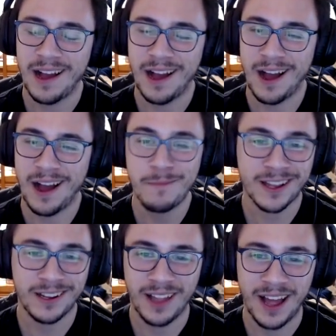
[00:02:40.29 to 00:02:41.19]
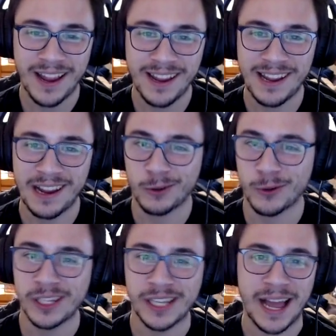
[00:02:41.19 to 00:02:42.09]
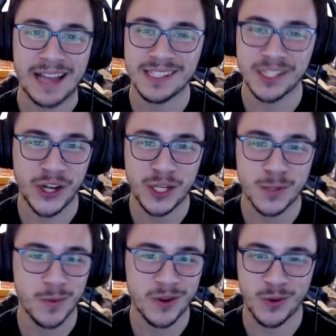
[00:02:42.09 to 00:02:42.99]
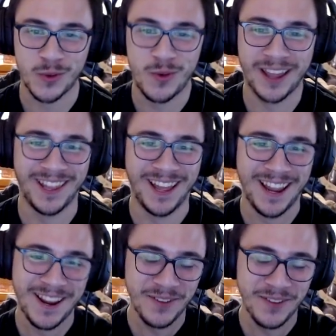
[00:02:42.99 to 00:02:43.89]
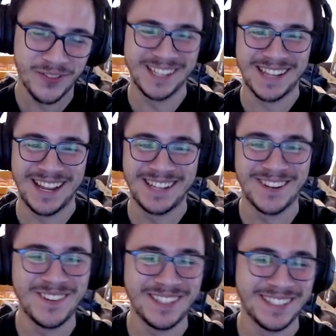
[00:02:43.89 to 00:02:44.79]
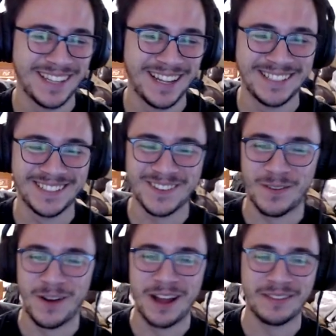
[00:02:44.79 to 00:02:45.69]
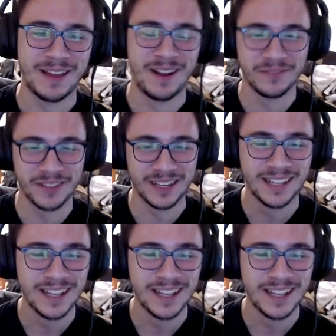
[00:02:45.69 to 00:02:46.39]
I'm not gonna lie, it really hasn't changed much with my life because I don't go out that often.